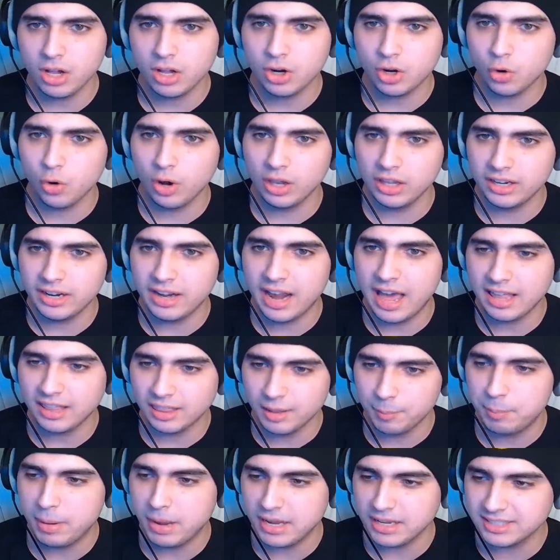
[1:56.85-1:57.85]
Krillin had
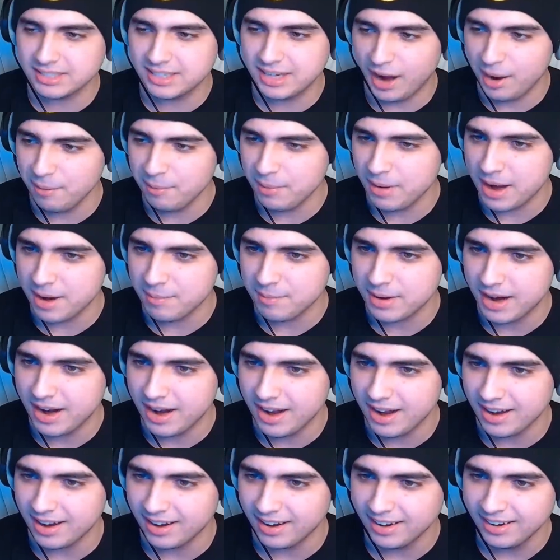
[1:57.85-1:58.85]
the best
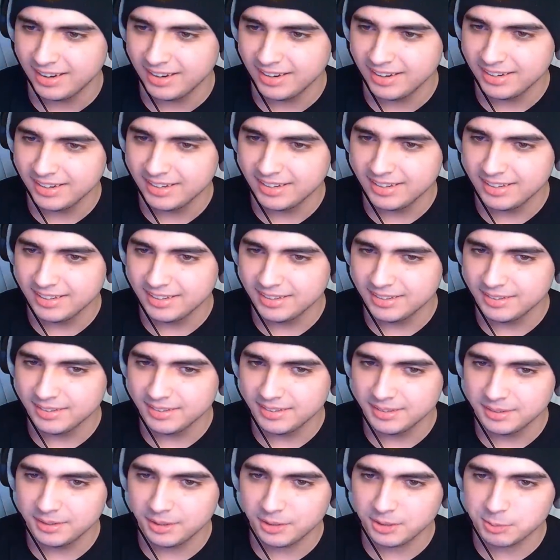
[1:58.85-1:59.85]
Kamehameha.
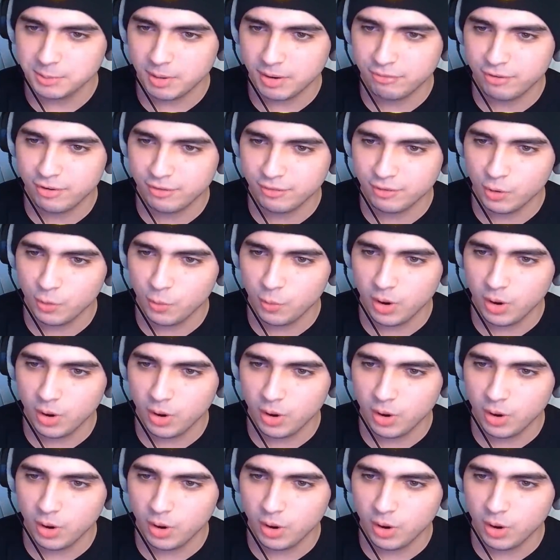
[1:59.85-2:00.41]
That was my favorite